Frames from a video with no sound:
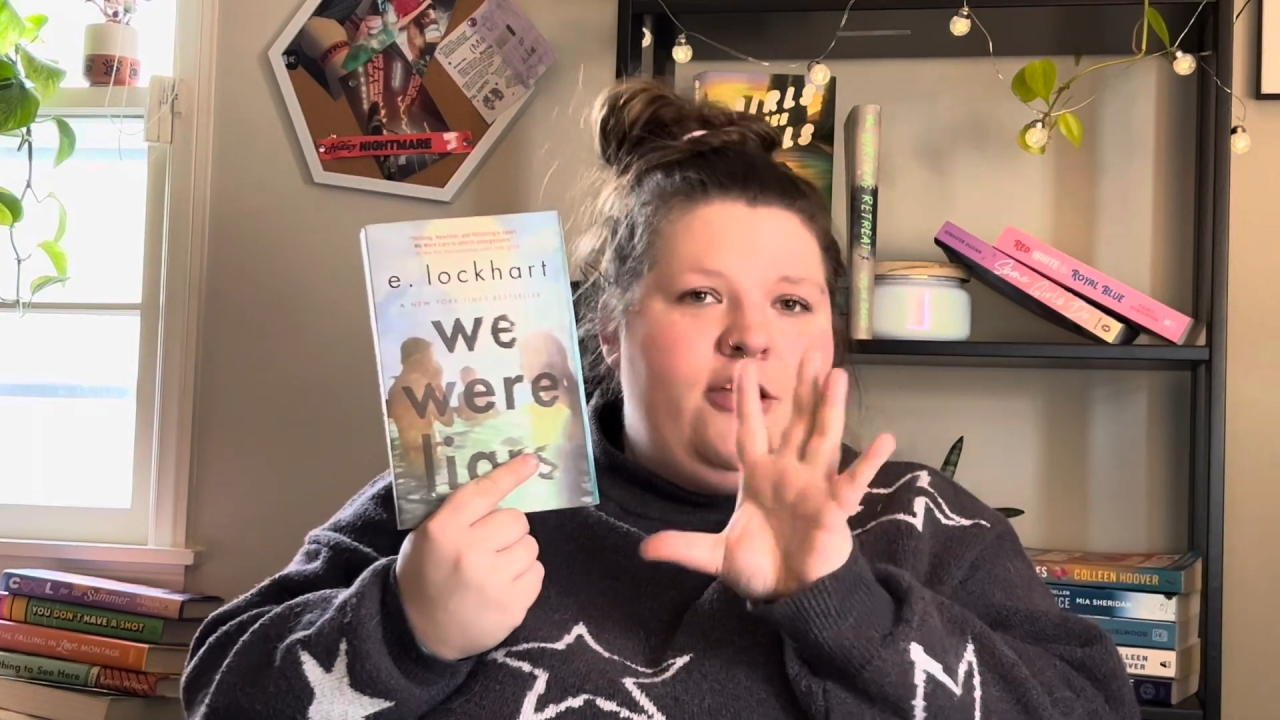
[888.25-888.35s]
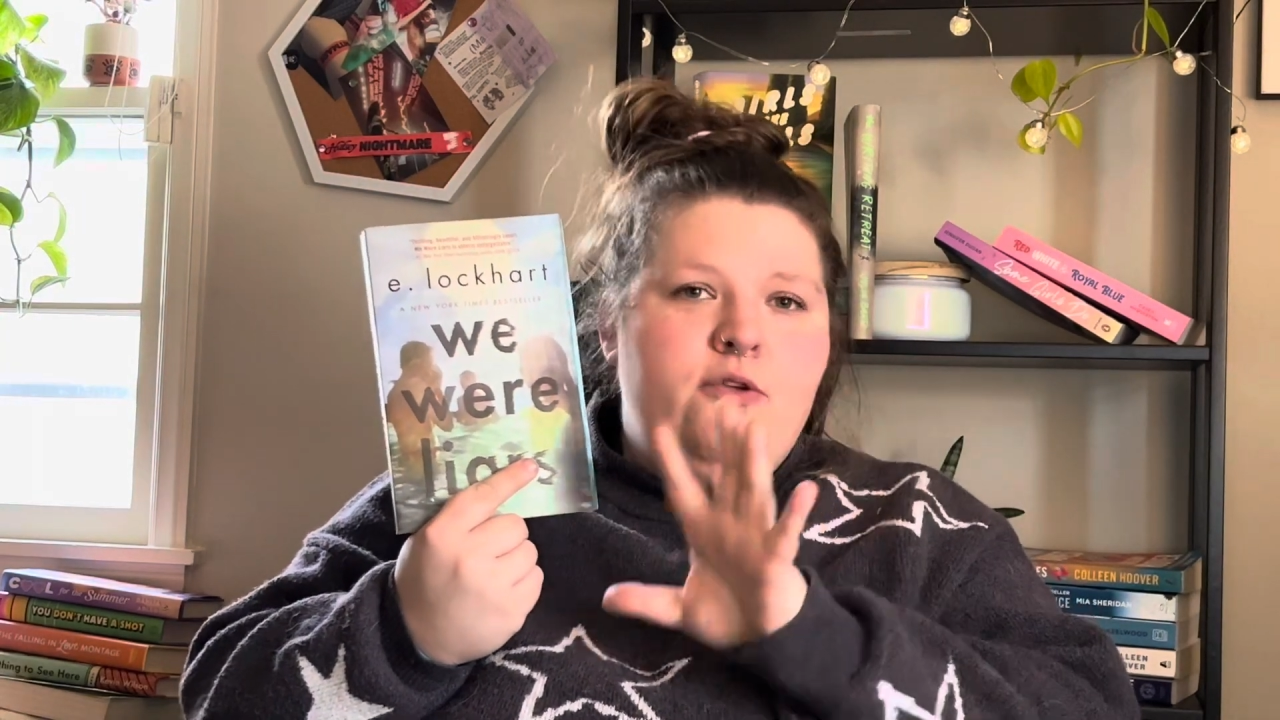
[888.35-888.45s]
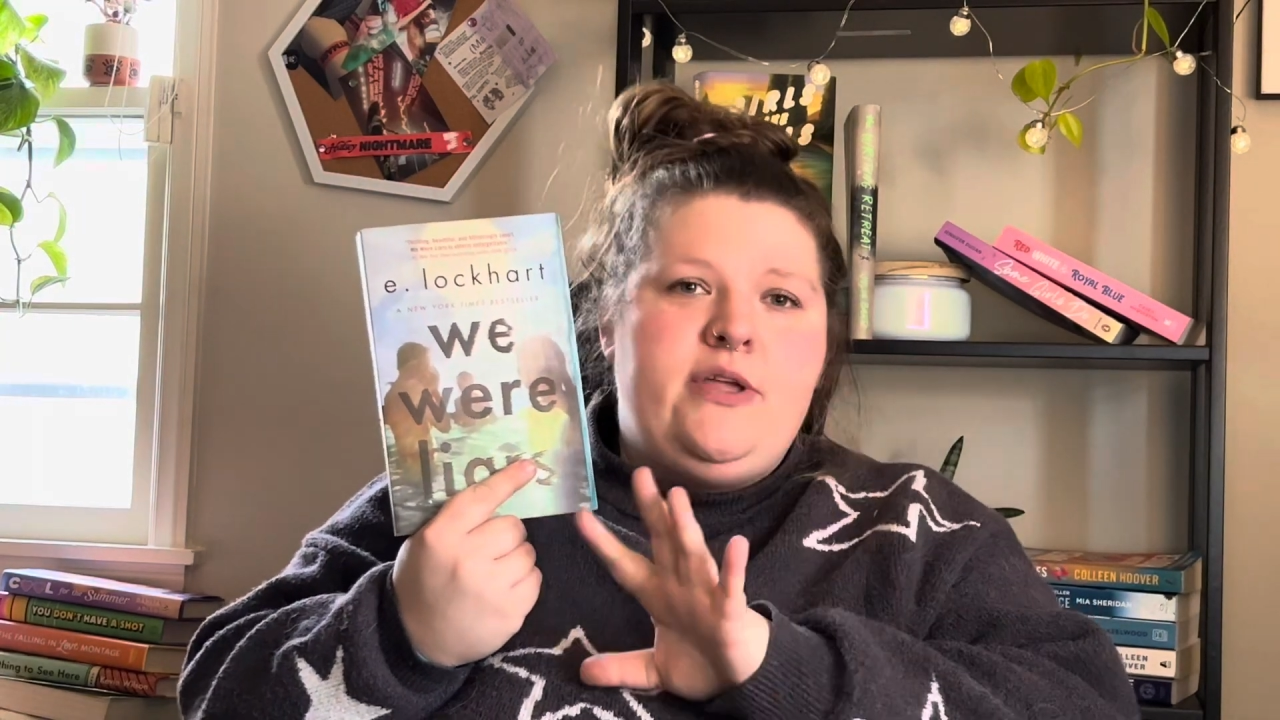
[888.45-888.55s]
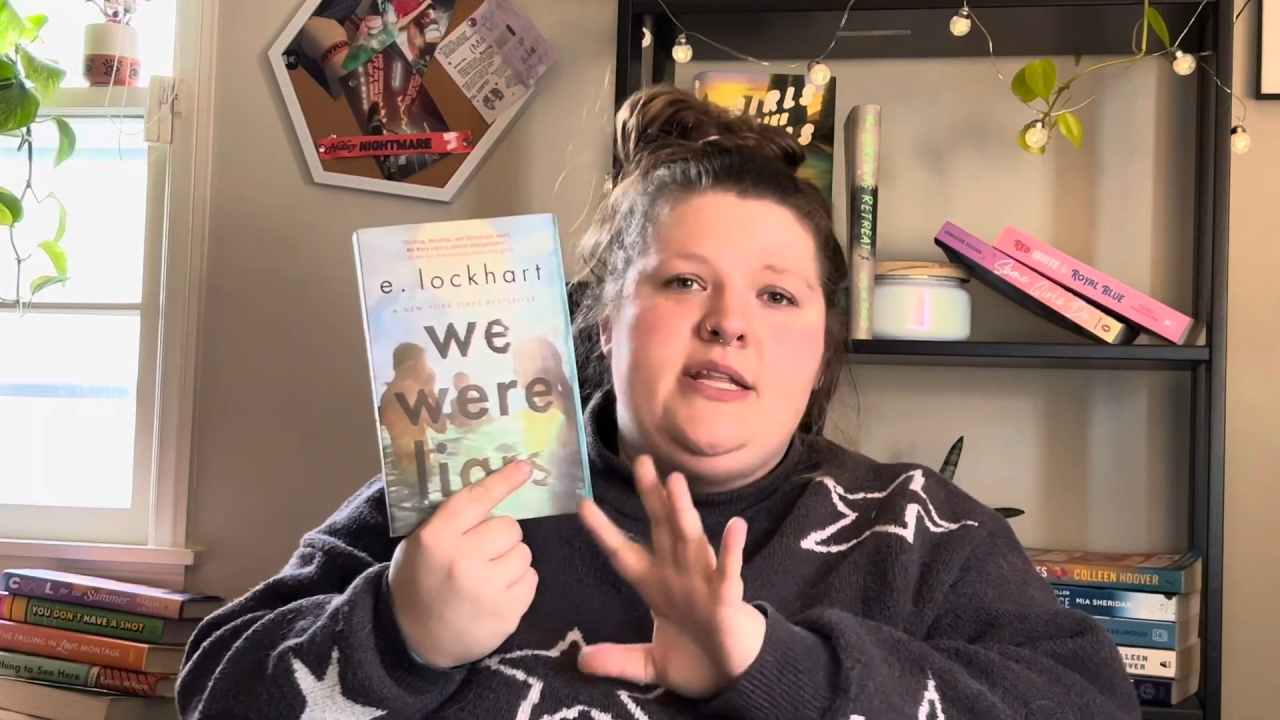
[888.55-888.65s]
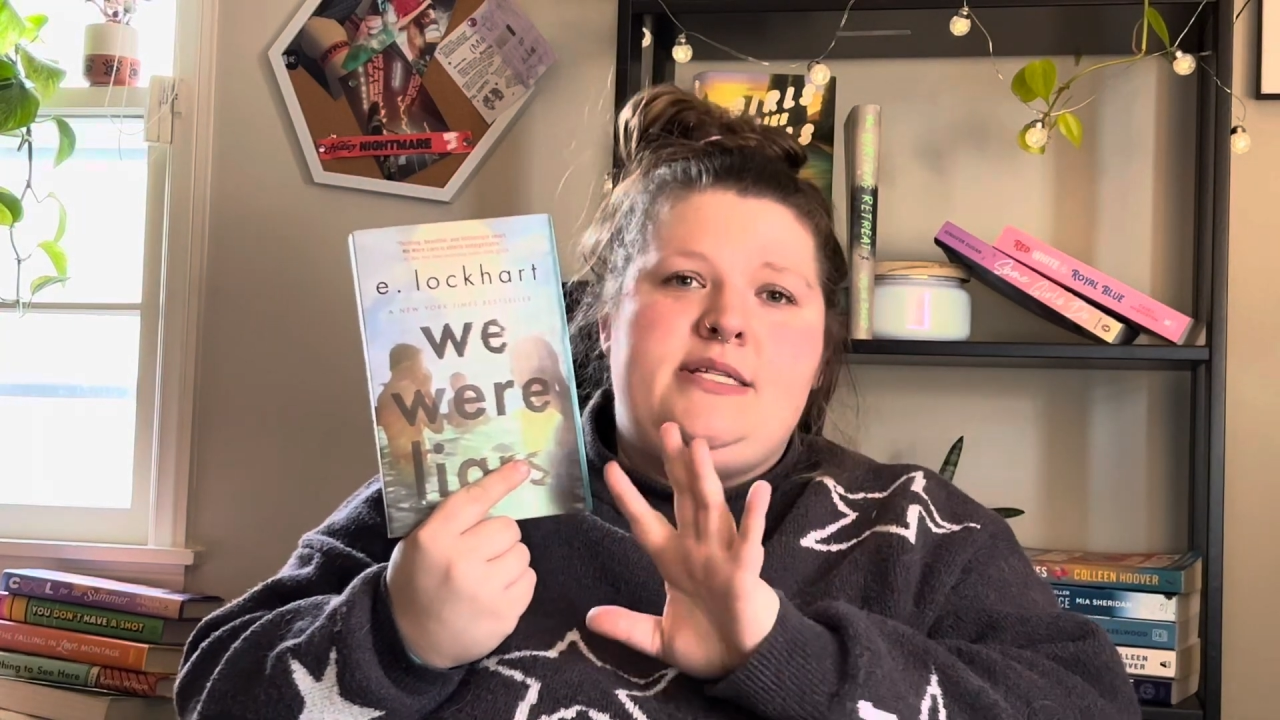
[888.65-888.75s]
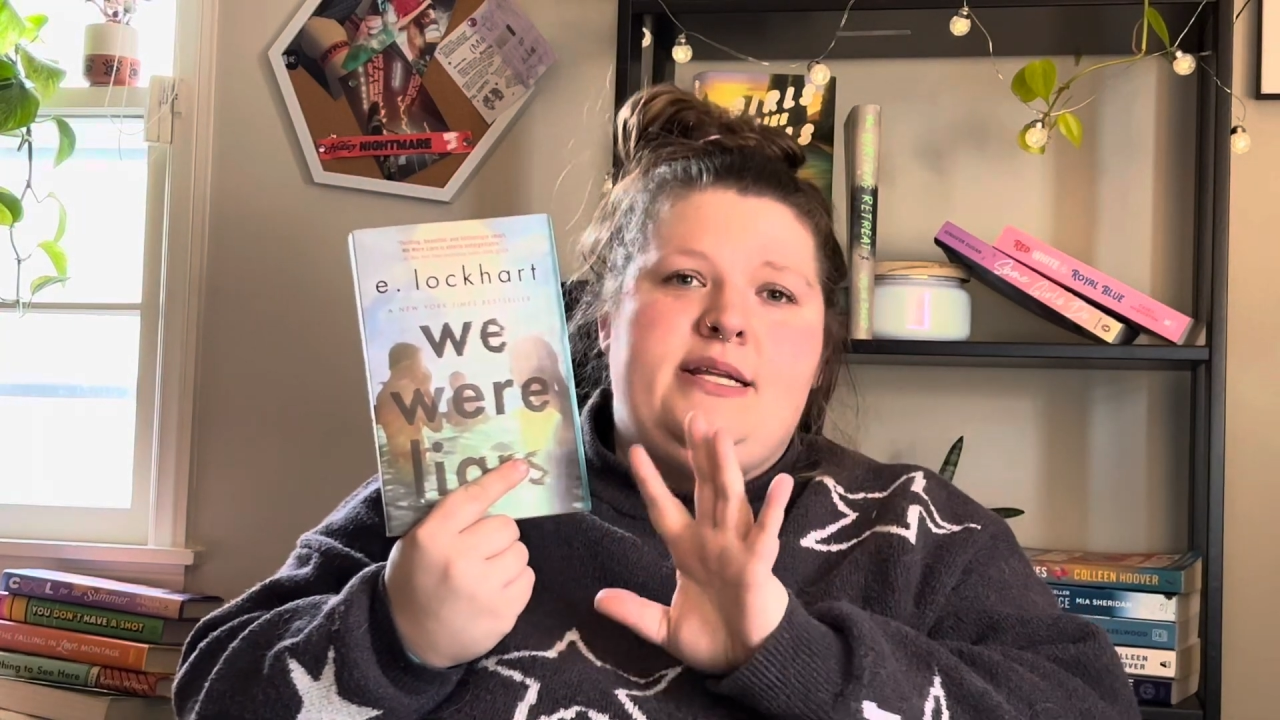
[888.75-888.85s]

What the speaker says: you get